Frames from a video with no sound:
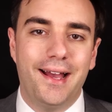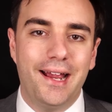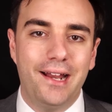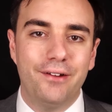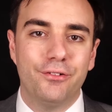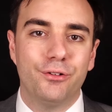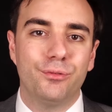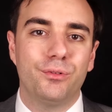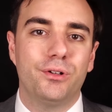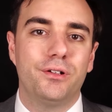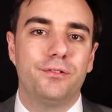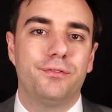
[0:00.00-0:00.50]
Hi,
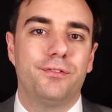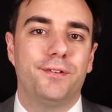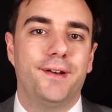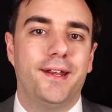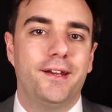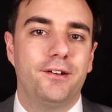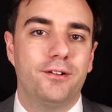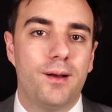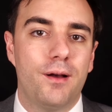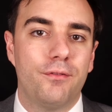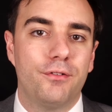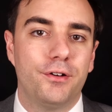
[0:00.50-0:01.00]
everyone.
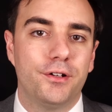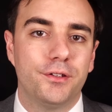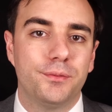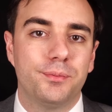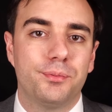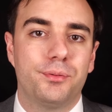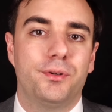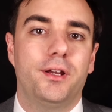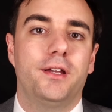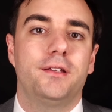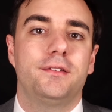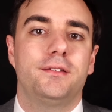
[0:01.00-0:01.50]
Fernando
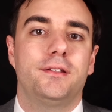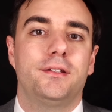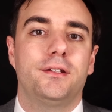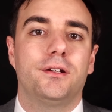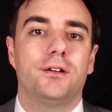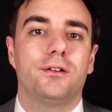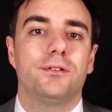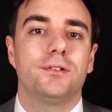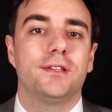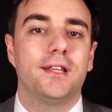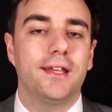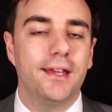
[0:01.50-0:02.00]
Alvarez-Perez
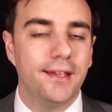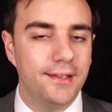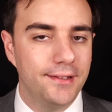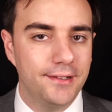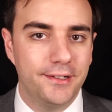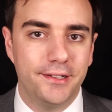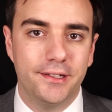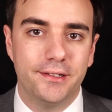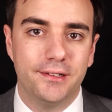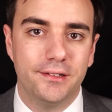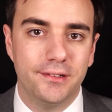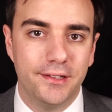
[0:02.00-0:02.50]
here with
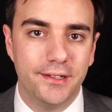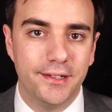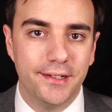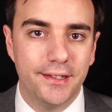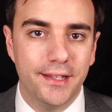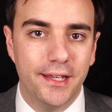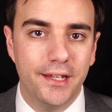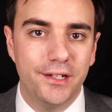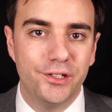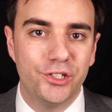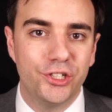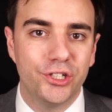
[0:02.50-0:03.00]
Gateway
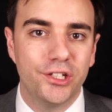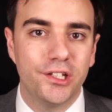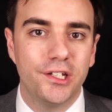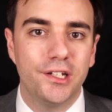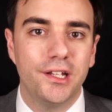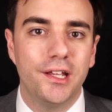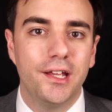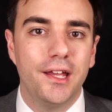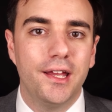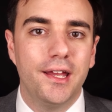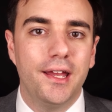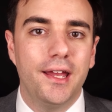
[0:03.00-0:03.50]
Litigation.
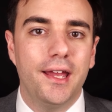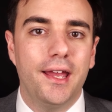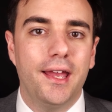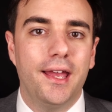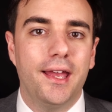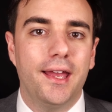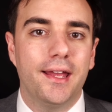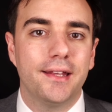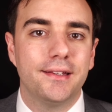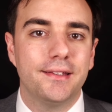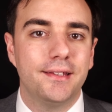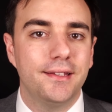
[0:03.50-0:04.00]

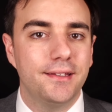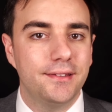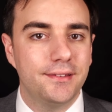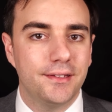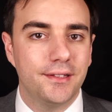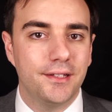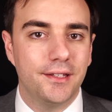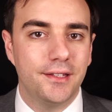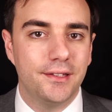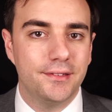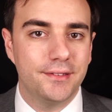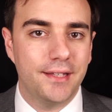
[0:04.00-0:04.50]
And this
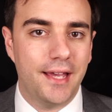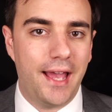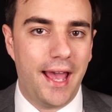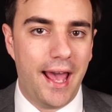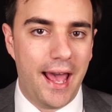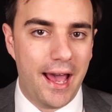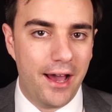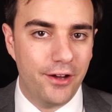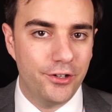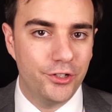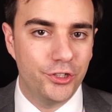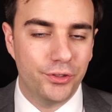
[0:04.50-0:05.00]
is
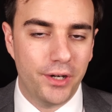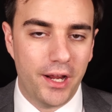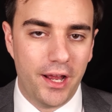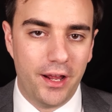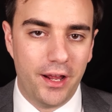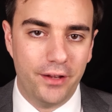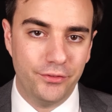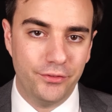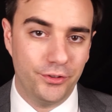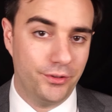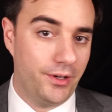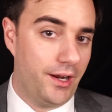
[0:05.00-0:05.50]
how to
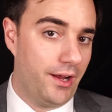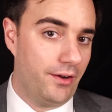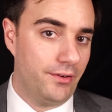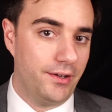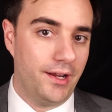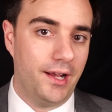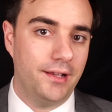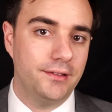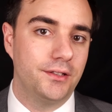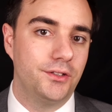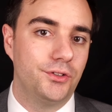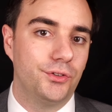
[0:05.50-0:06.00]
draft or how
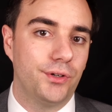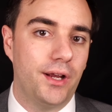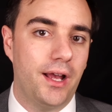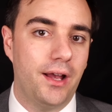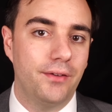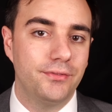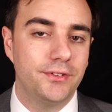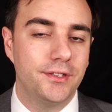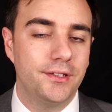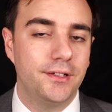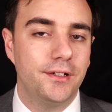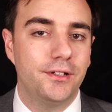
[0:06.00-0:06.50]
not to
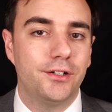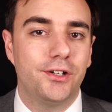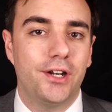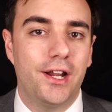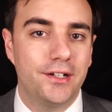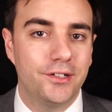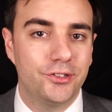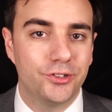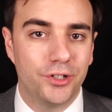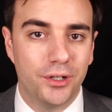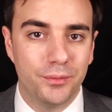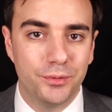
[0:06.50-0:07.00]
draft an
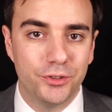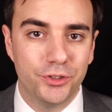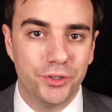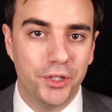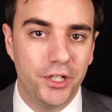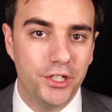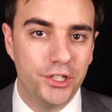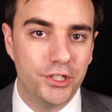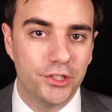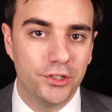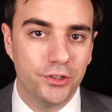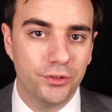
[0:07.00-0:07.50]
international
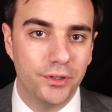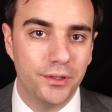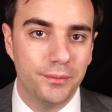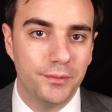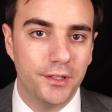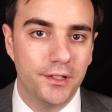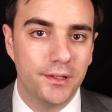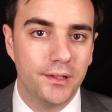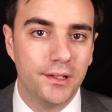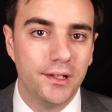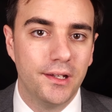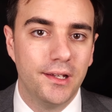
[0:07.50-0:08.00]
arbitration
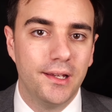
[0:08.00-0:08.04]
agreement.